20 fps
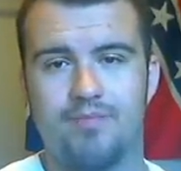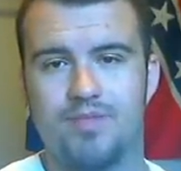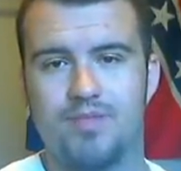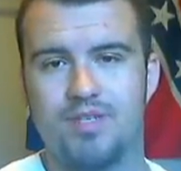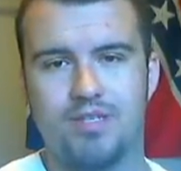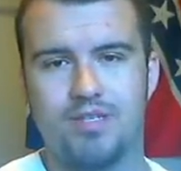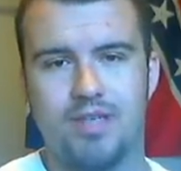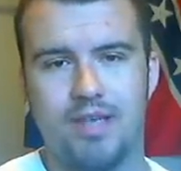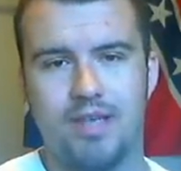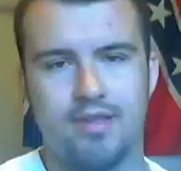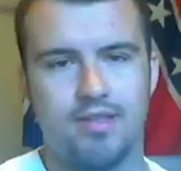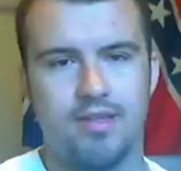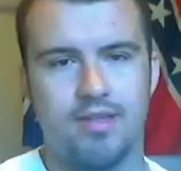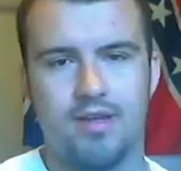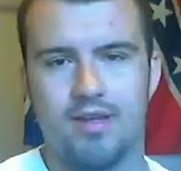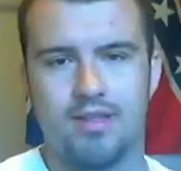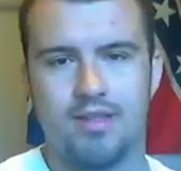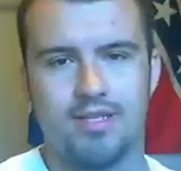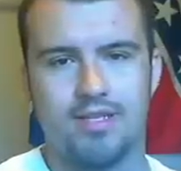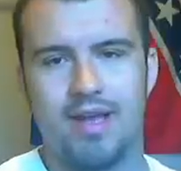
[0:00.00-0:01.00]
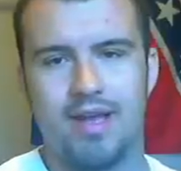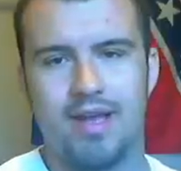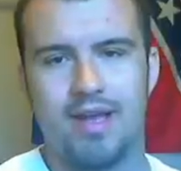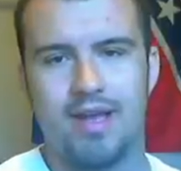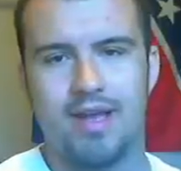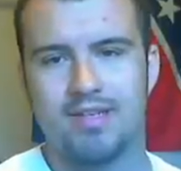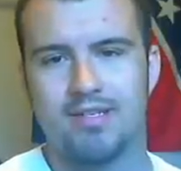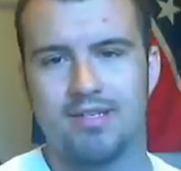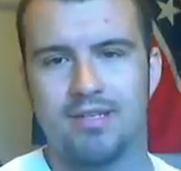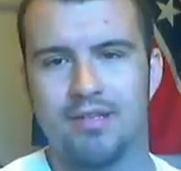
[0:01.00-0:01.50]
just like the
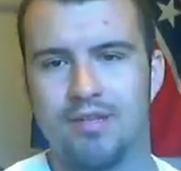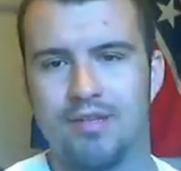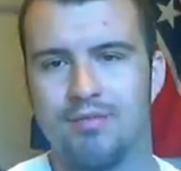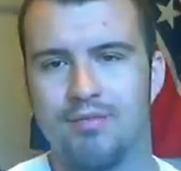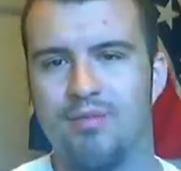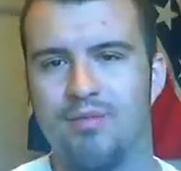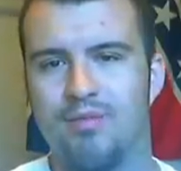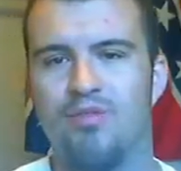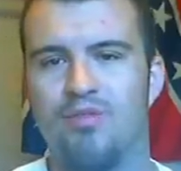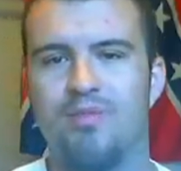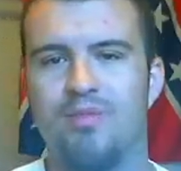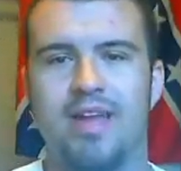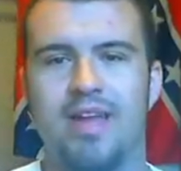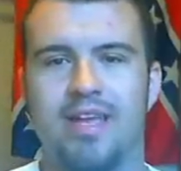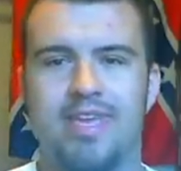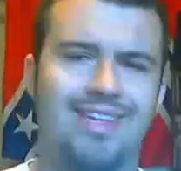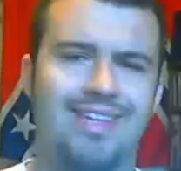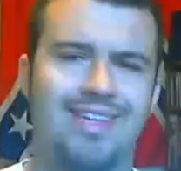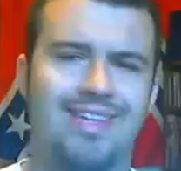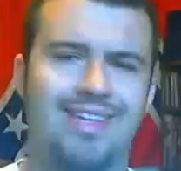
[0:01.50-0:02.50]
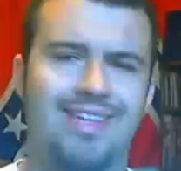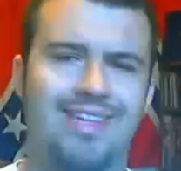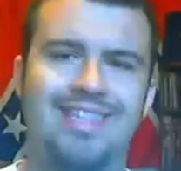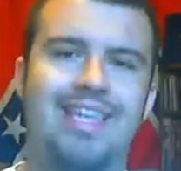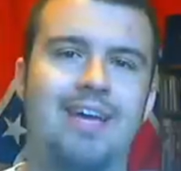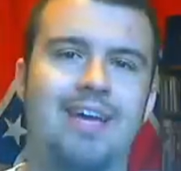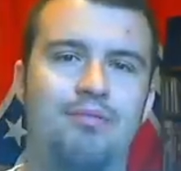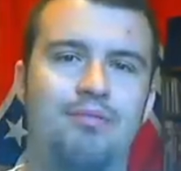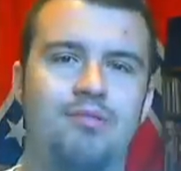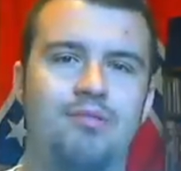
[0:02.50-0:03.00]
setbacks in the liberty movement, I can't let
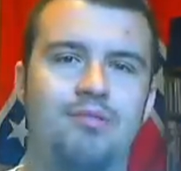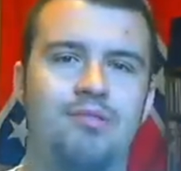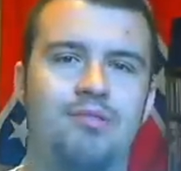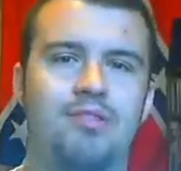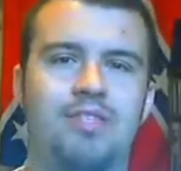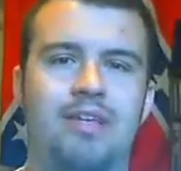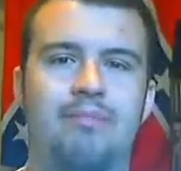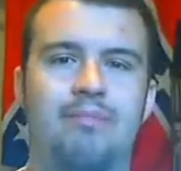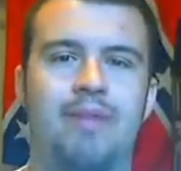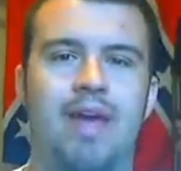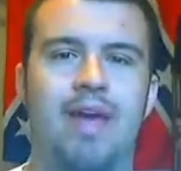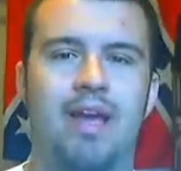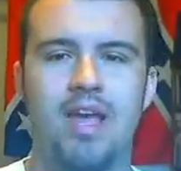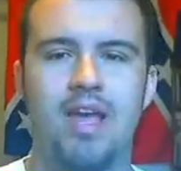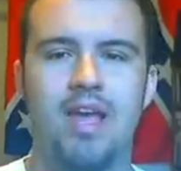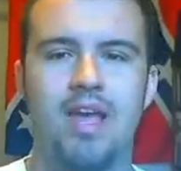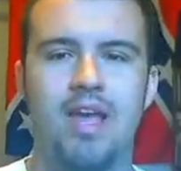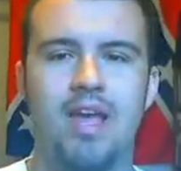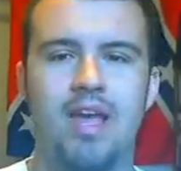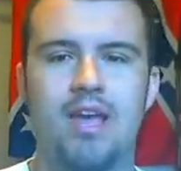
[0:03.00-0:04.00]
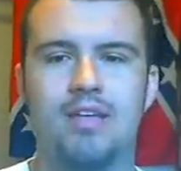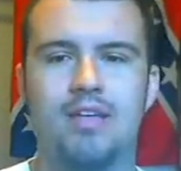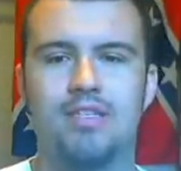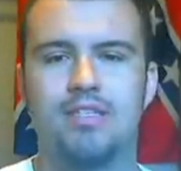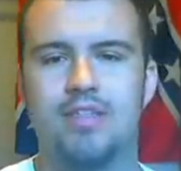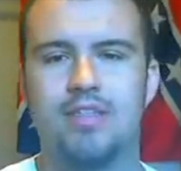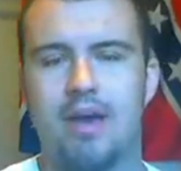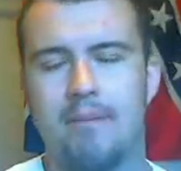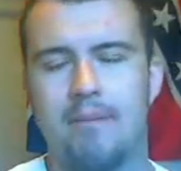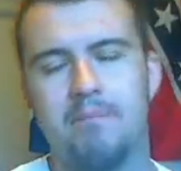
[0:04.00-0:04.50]
that personal setback
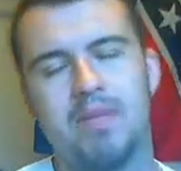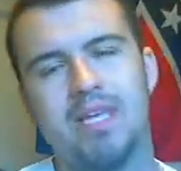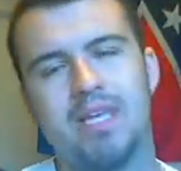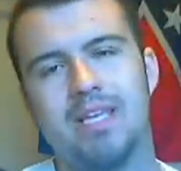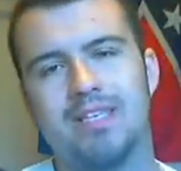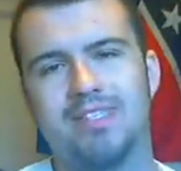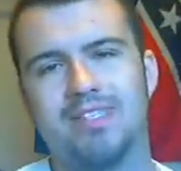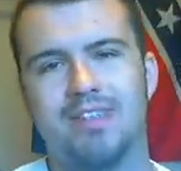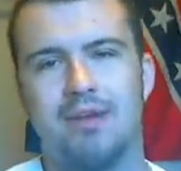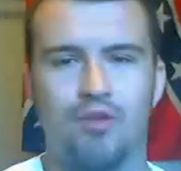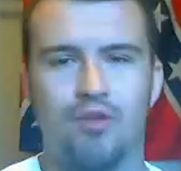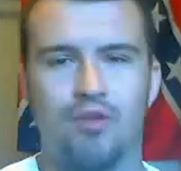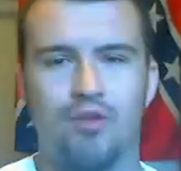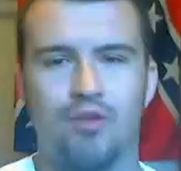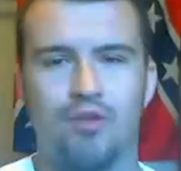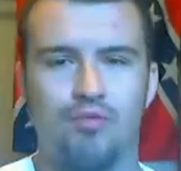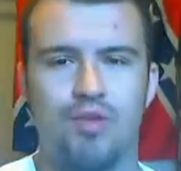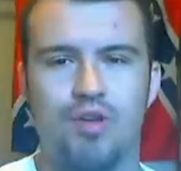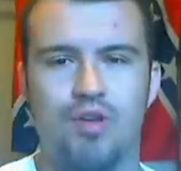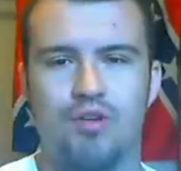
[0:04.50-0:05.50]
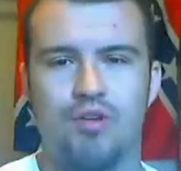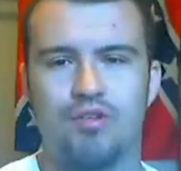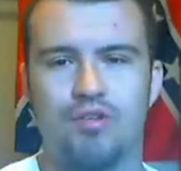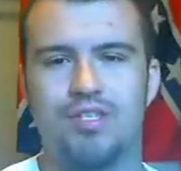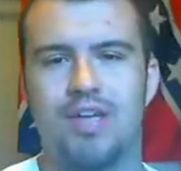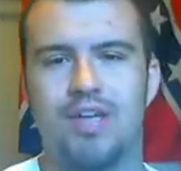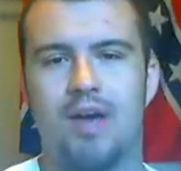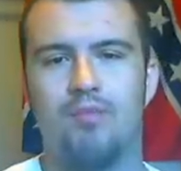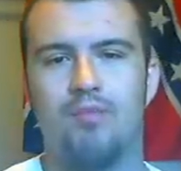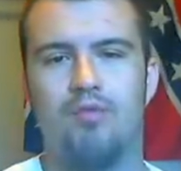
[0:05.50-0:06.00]
stop me, stop my career,
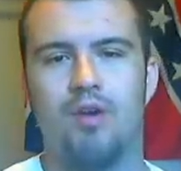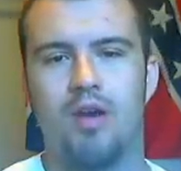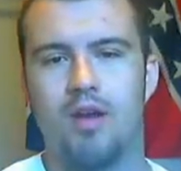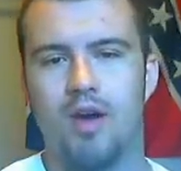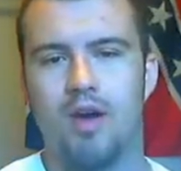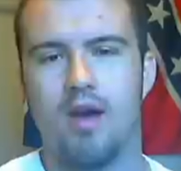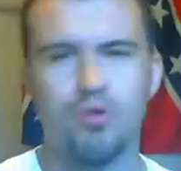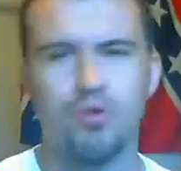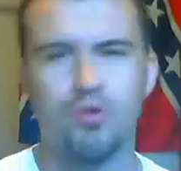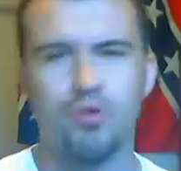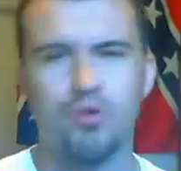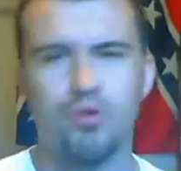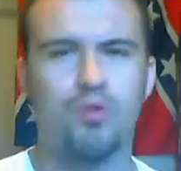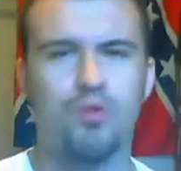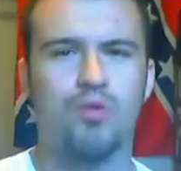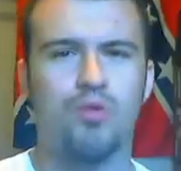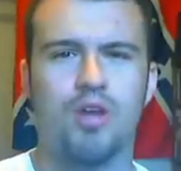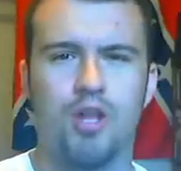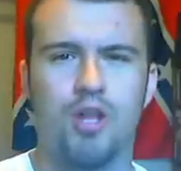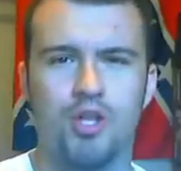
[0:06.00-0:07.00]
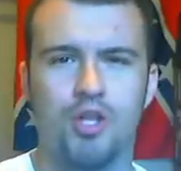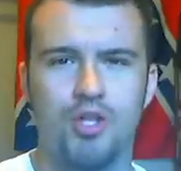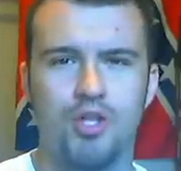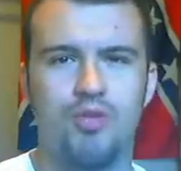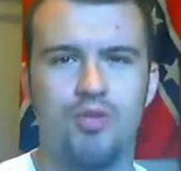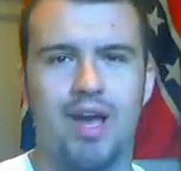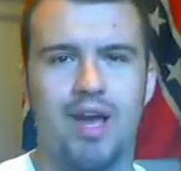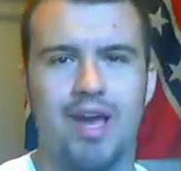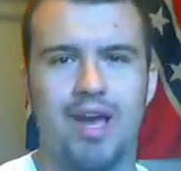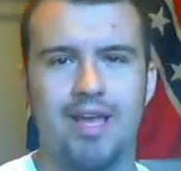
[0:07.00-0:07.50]
stop what I'm doing with all of
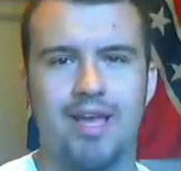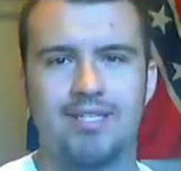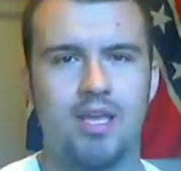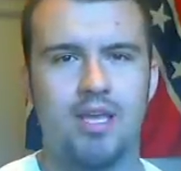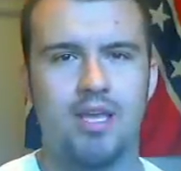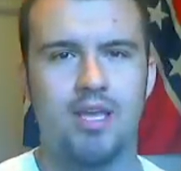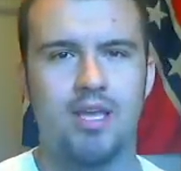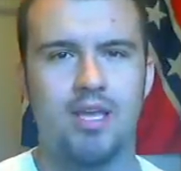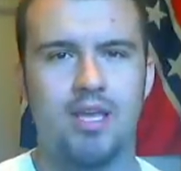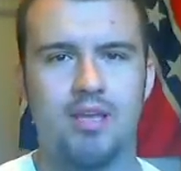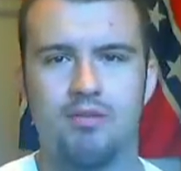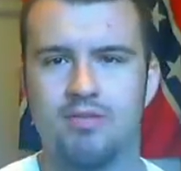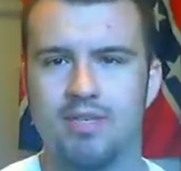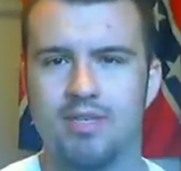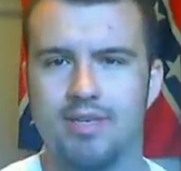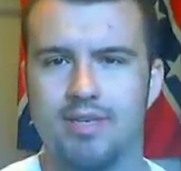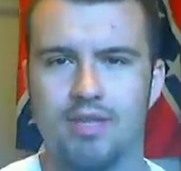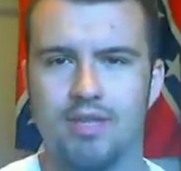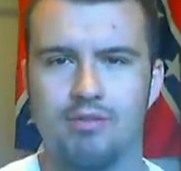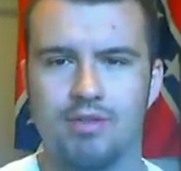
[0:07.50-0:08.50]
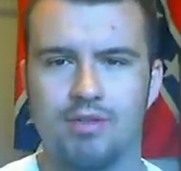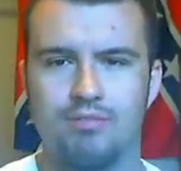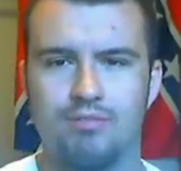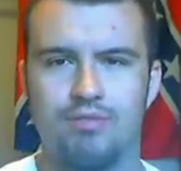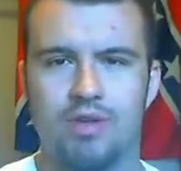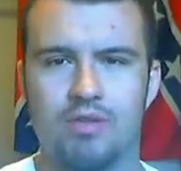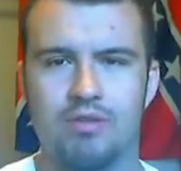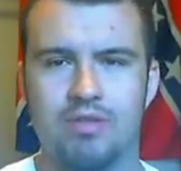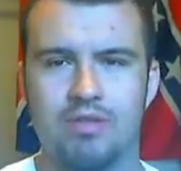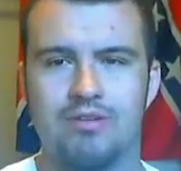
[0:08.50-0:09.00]
you guys, together as
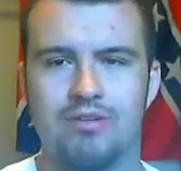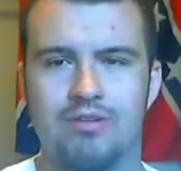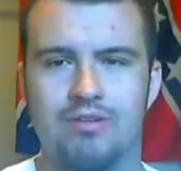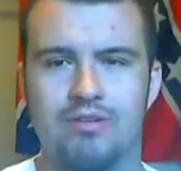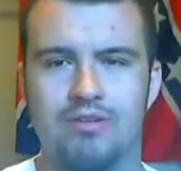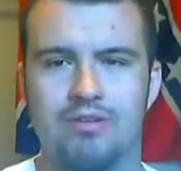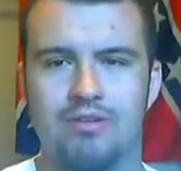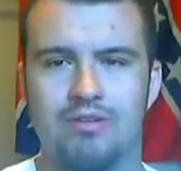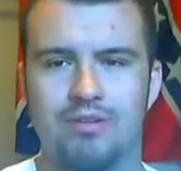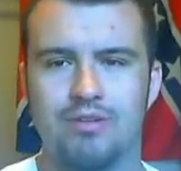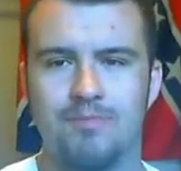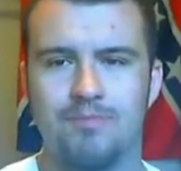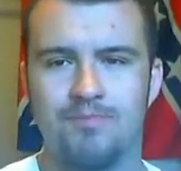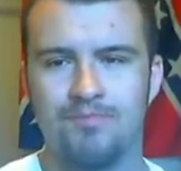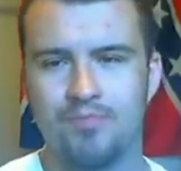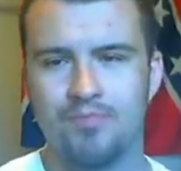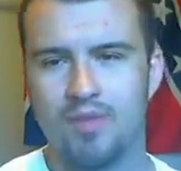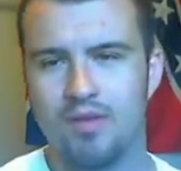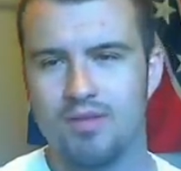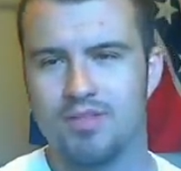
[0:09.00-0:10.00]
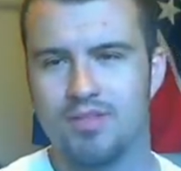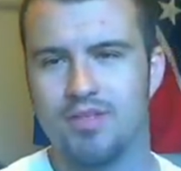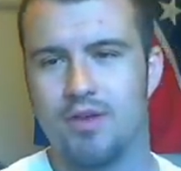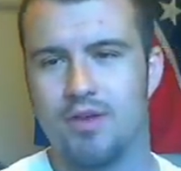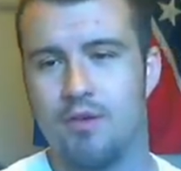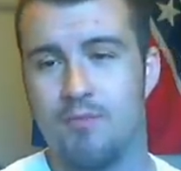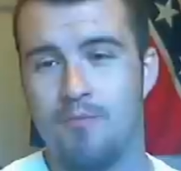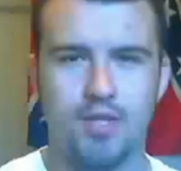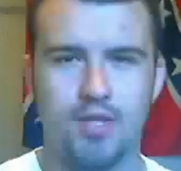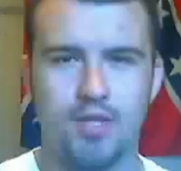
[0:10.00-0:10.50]
brother and sisters.
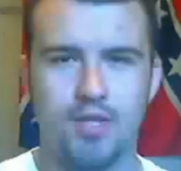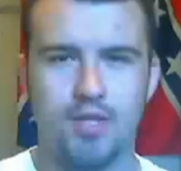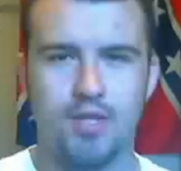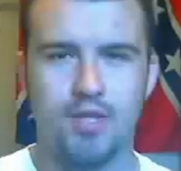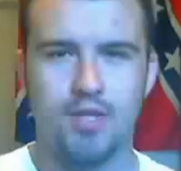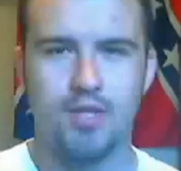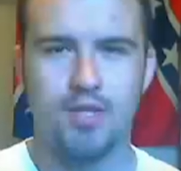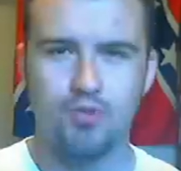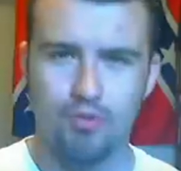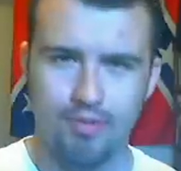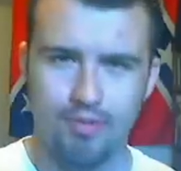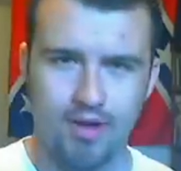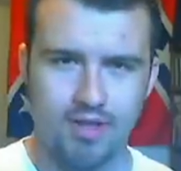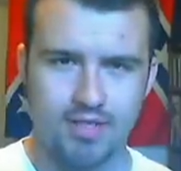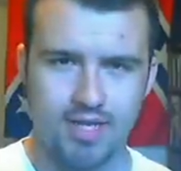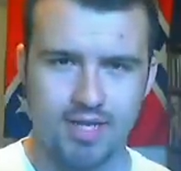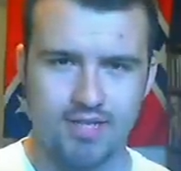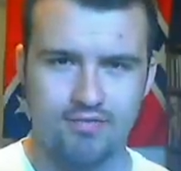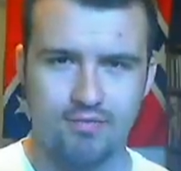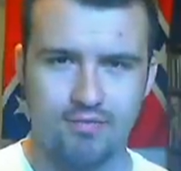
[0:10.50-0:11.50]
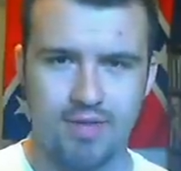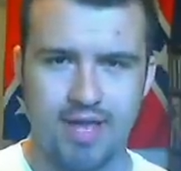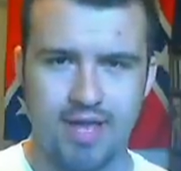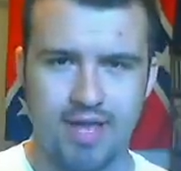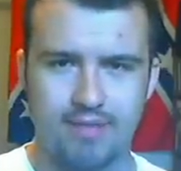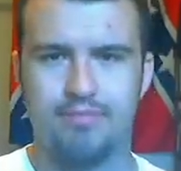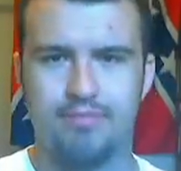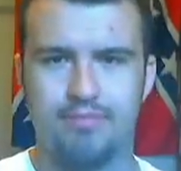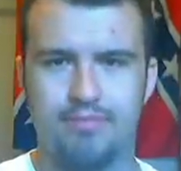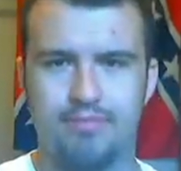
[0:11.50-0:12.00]
So I do apologize for my
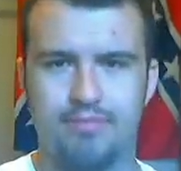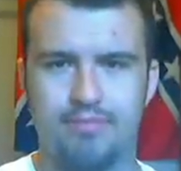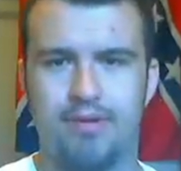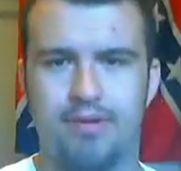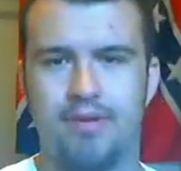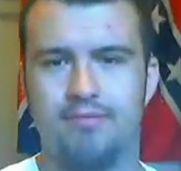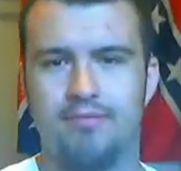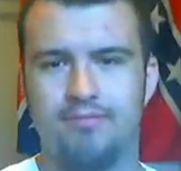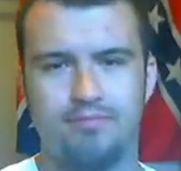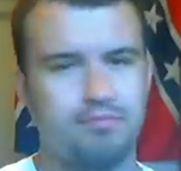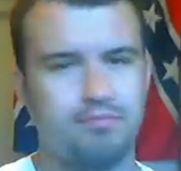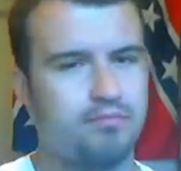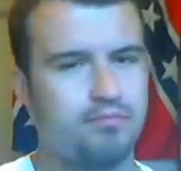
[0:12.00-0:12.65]
absence, but